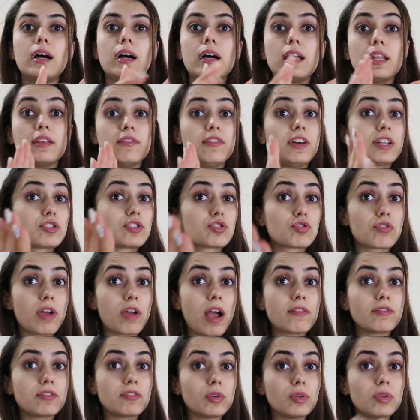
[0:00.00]
and if I
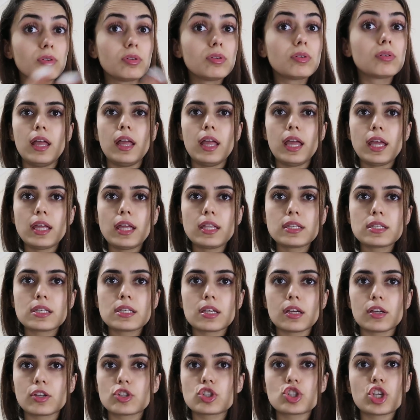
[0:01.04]
travel, and
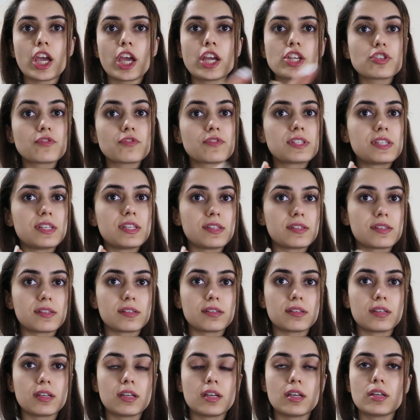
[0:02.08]
a change of
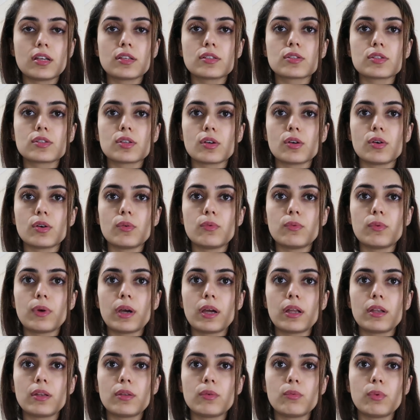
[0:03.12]
season. So
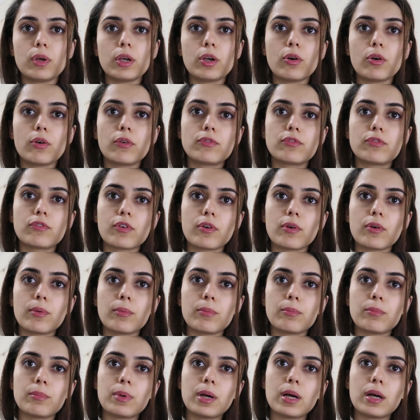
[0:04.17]
when we go
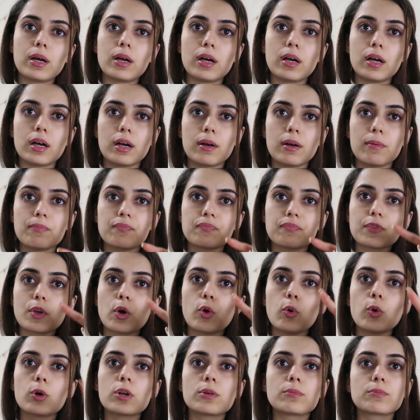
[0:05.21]
from
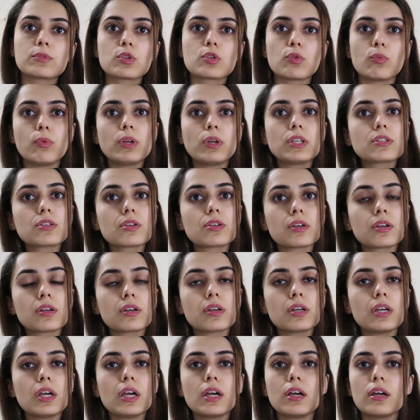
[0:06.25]
autumn to
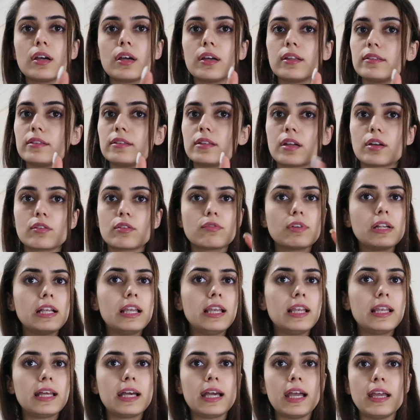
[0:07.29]
winter, they're
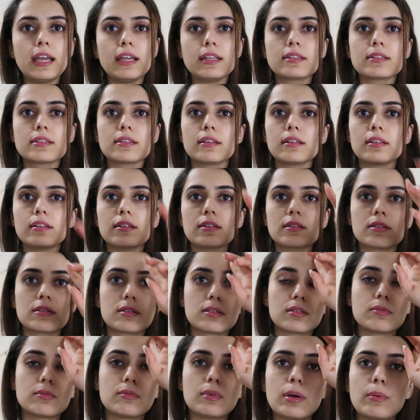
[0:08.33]
really late, and
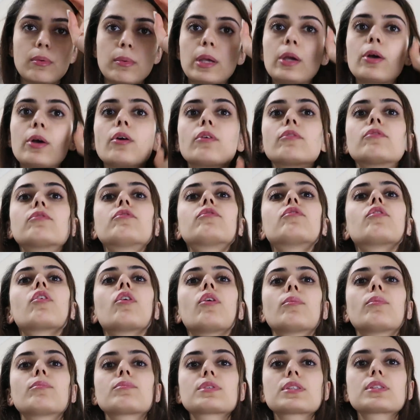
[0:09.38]
when we go
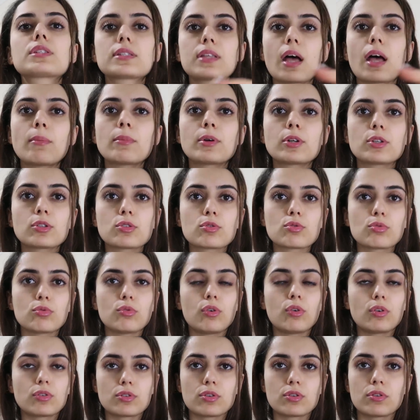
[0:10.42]
from summer to
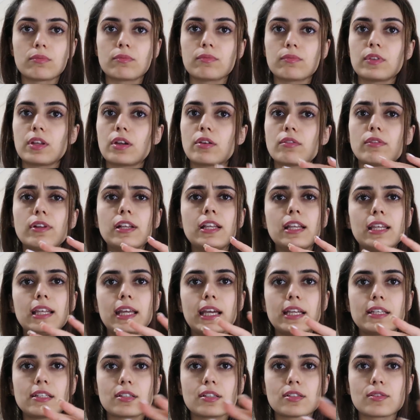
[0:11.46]
autumn, they're really
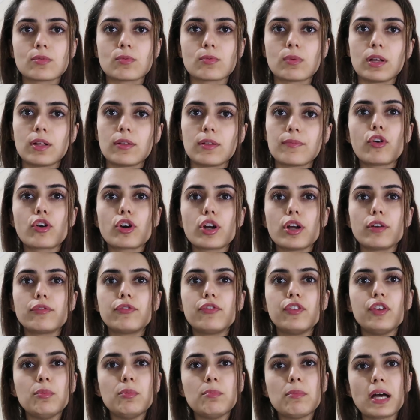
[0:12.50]
late as well. For a
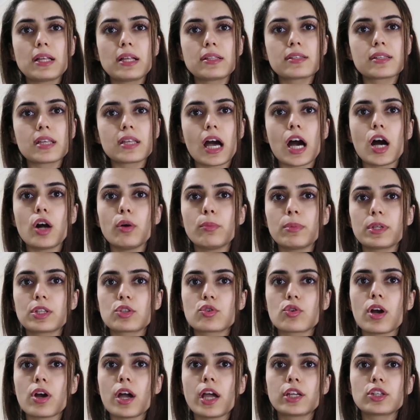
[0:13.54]
few months, I'll be
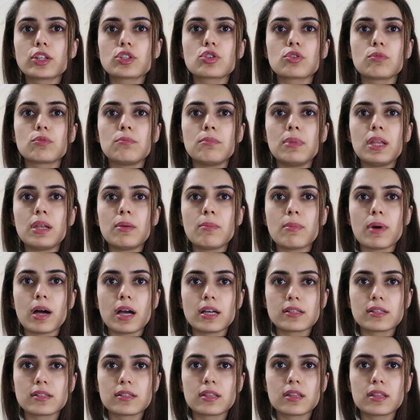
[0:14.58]
trying to
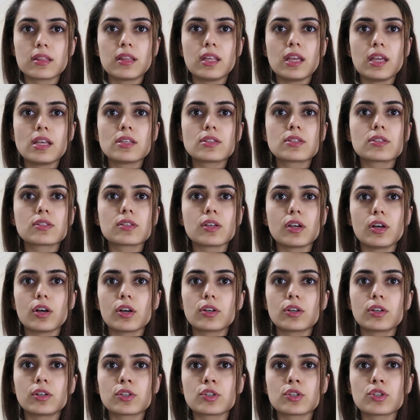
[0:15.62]
minimize these
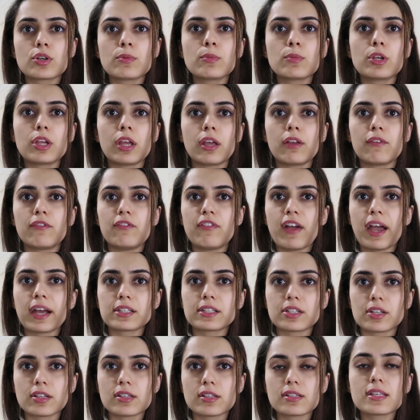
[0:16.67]
contributing
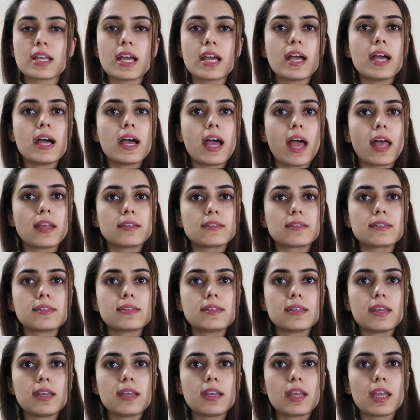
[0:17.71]
factors and
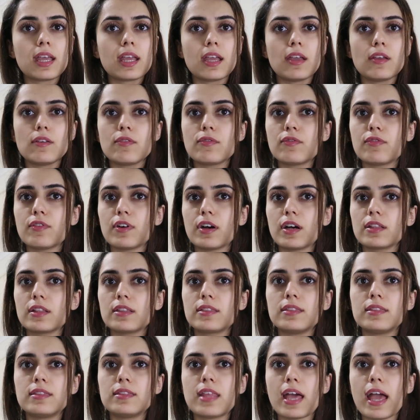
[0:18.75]
see if
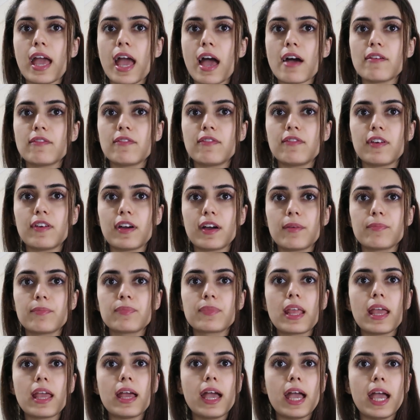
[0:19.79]
they have
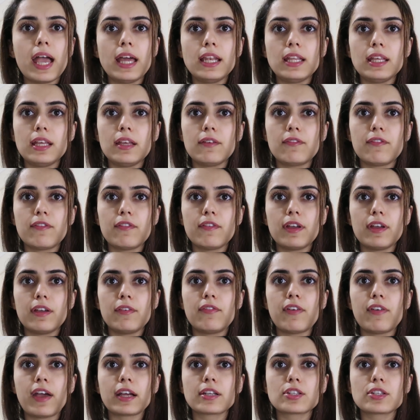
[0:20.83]
any
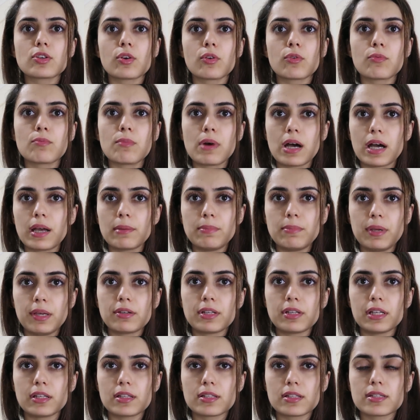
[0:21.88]
effect on my
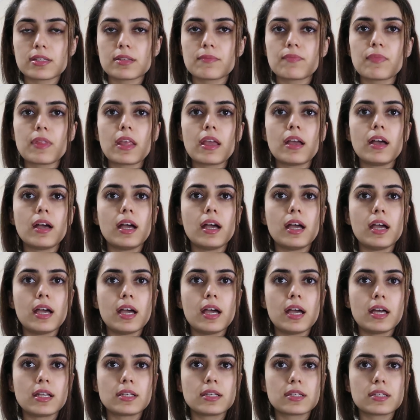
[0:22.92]
periods.
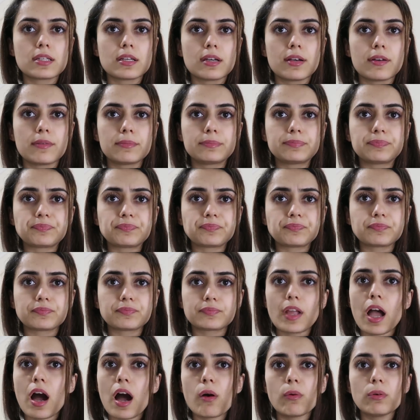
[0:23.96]
And
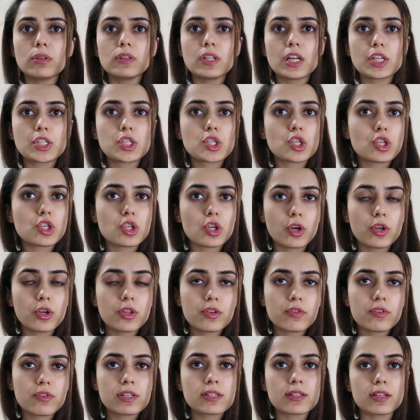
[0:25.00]
I will let you know
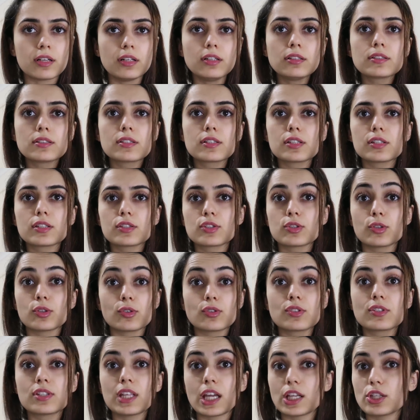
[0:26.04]
the results,
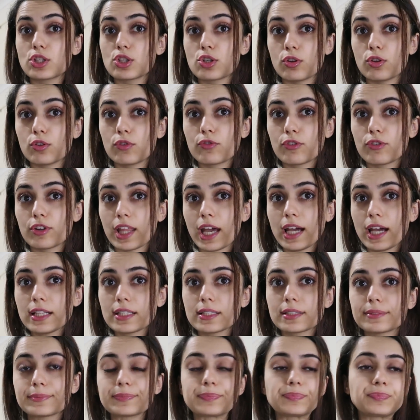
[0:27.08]
so stay tuned for
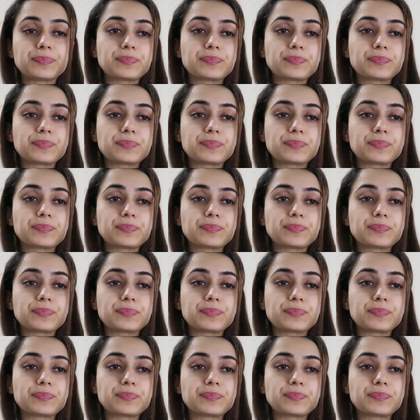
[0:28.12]
that.